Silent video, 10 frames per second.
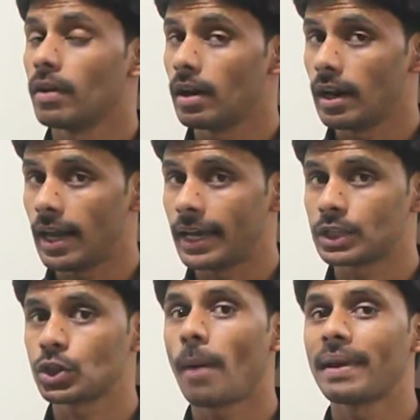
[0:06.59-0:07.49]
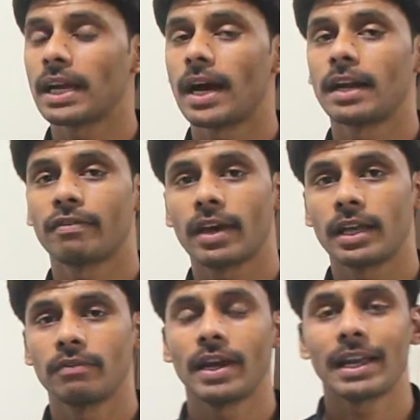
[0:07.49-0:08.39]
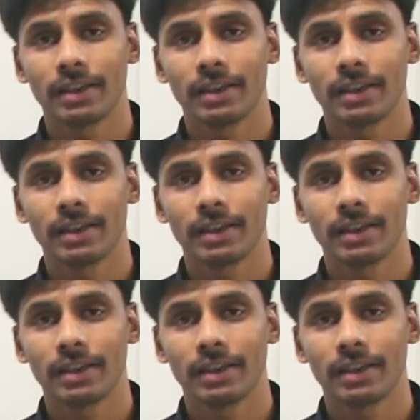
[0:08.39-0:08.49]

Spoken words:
like shopping cart, when a